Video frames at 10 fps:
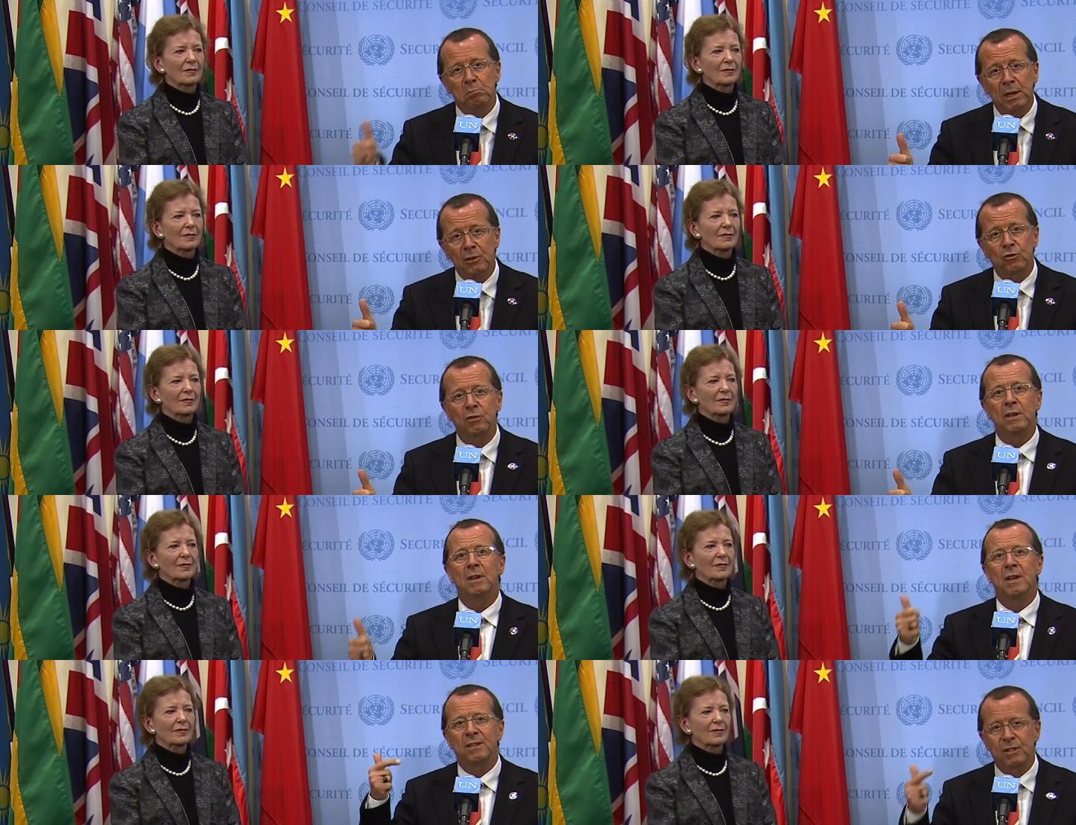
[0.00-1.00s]

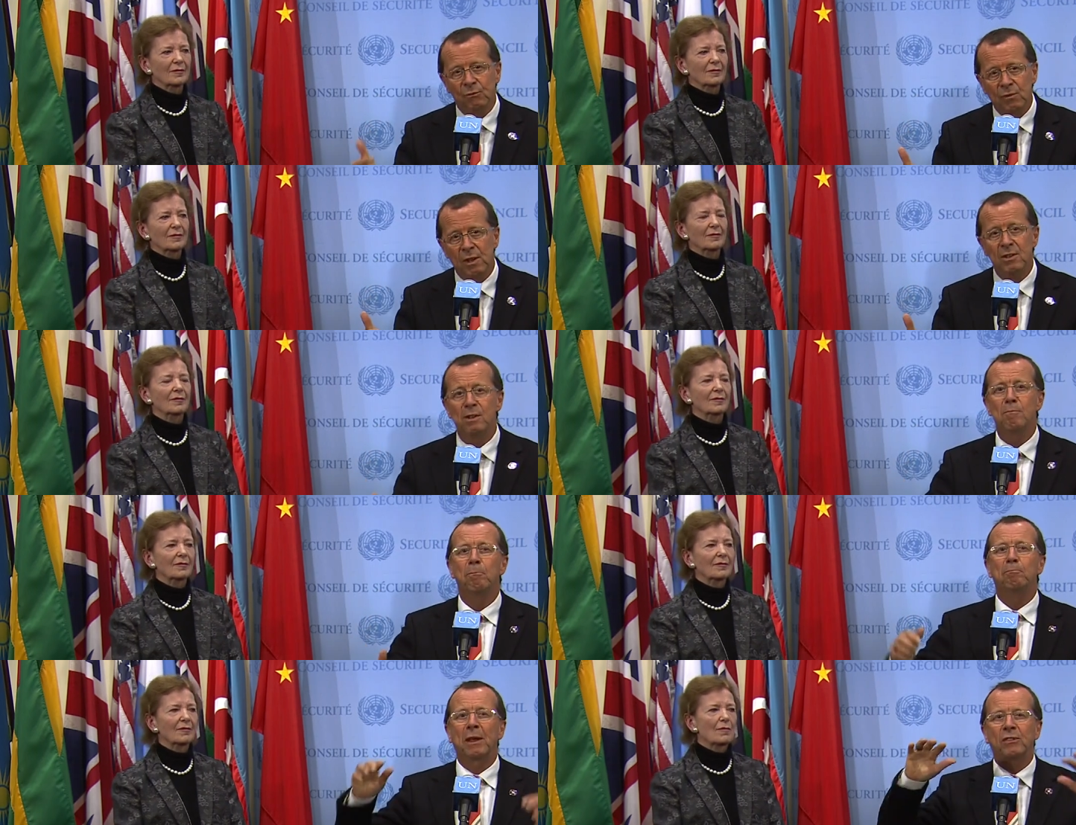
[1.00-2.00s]
Speaker 1: military, civilian,
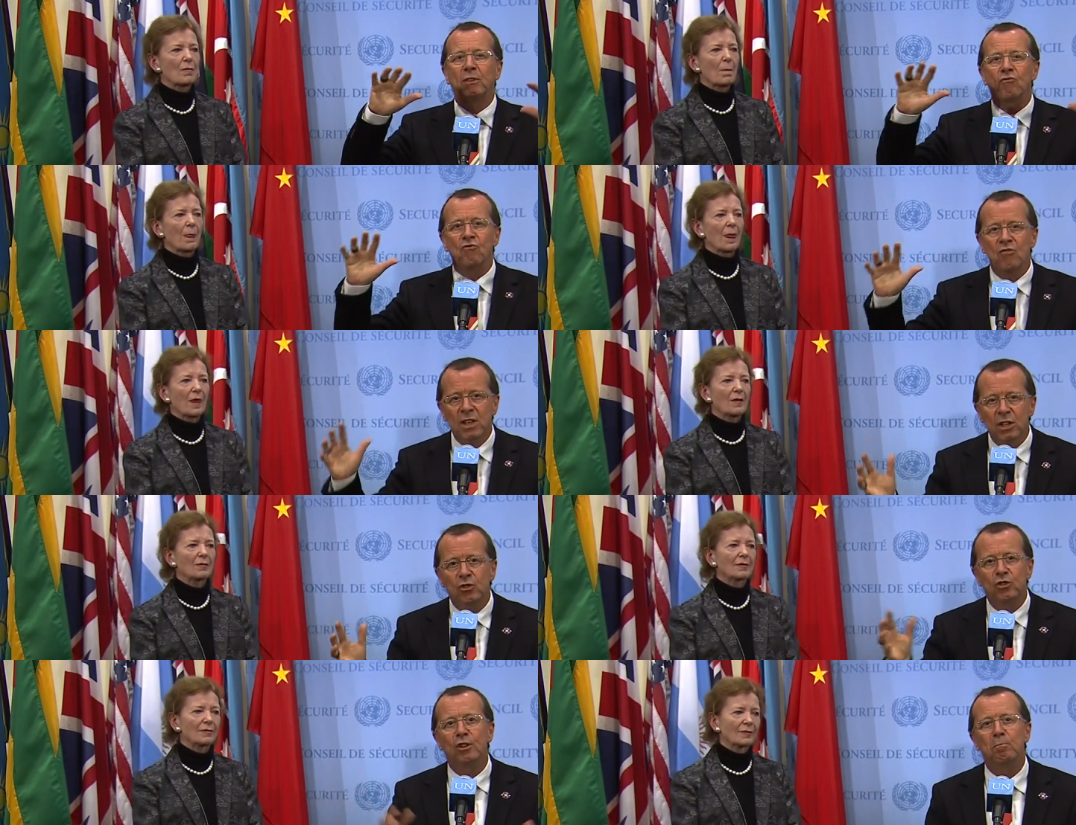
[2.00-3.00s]
but the
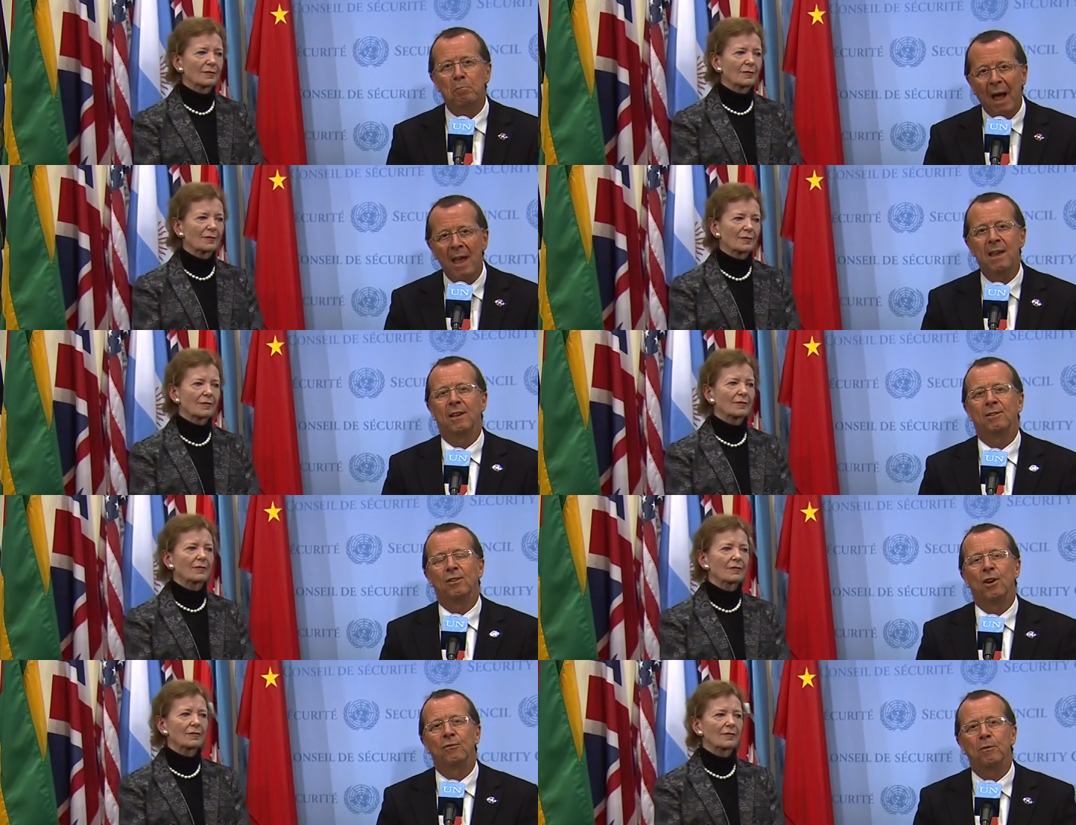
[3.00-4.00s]
regional buy in
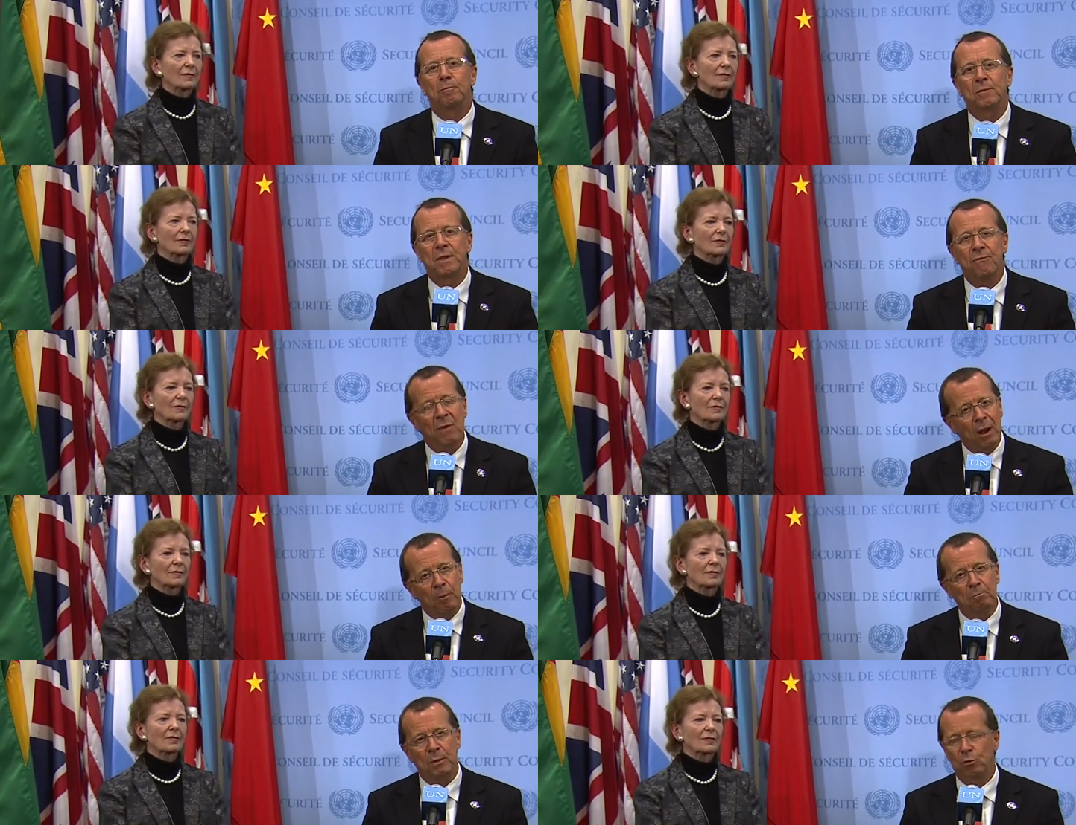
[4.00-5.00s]
of a
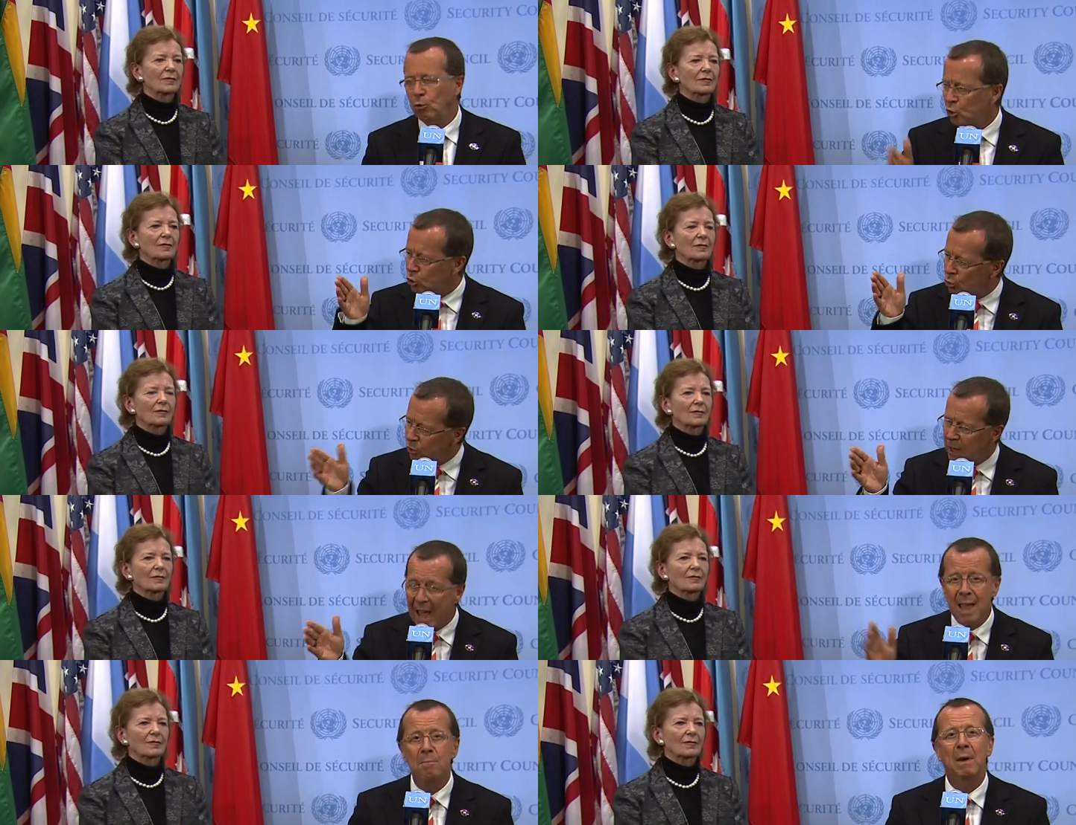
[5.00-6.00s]
development which should
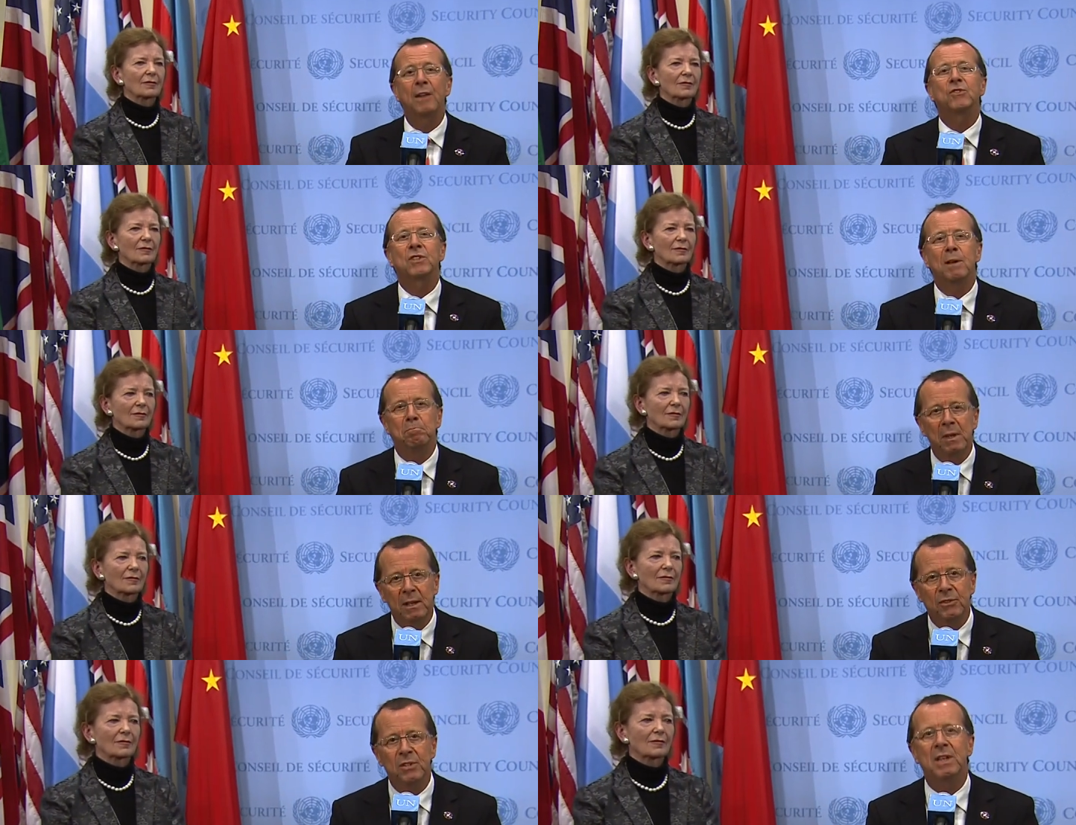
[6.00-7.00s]
aim at
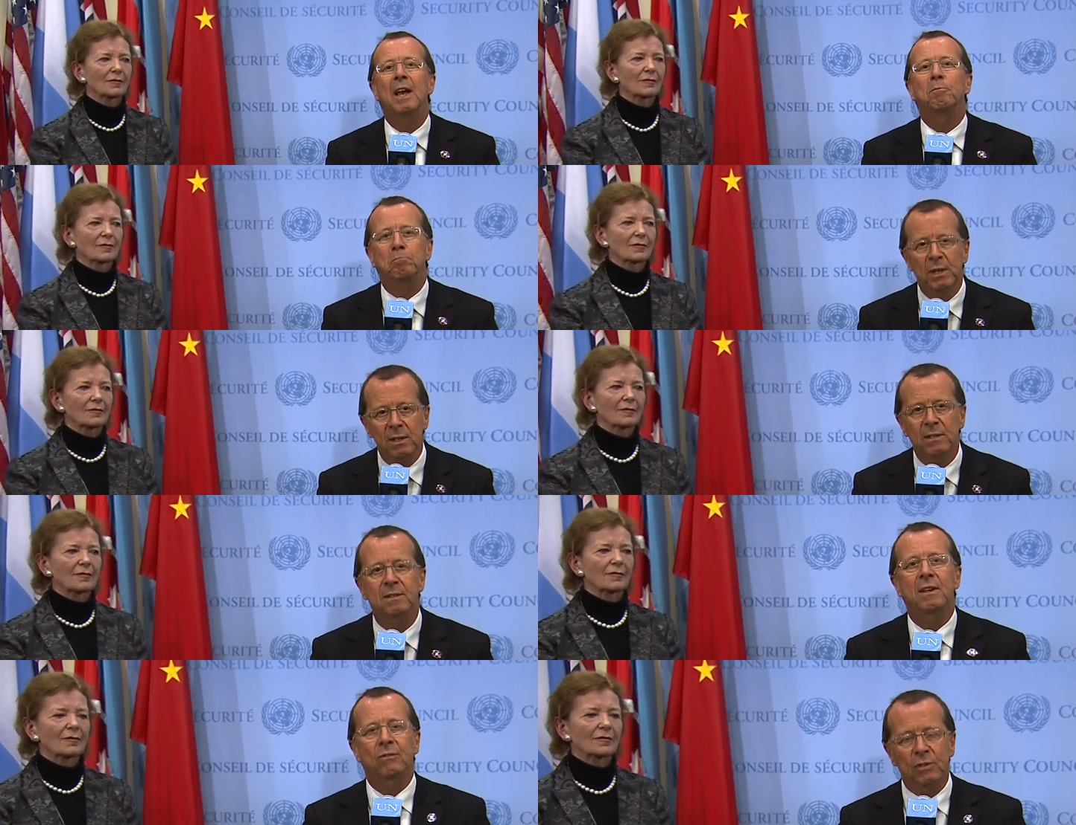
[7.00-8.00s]
stability, at
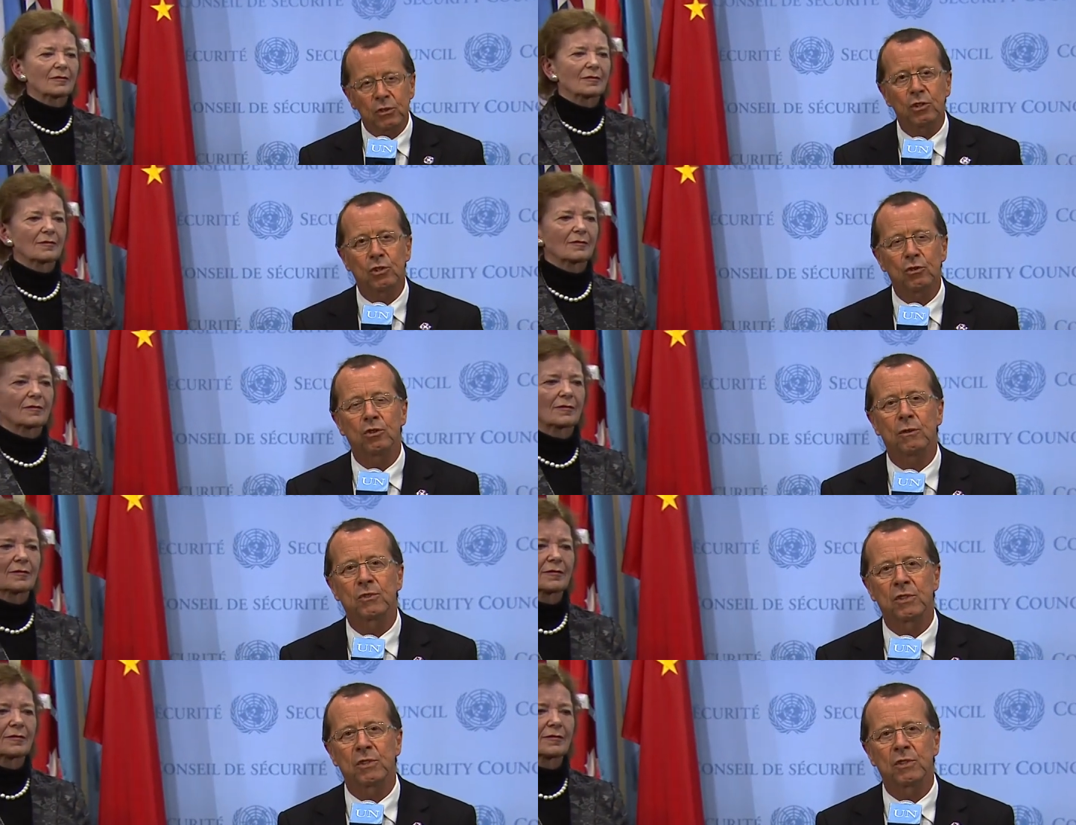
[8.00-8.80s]
peace, at restitution of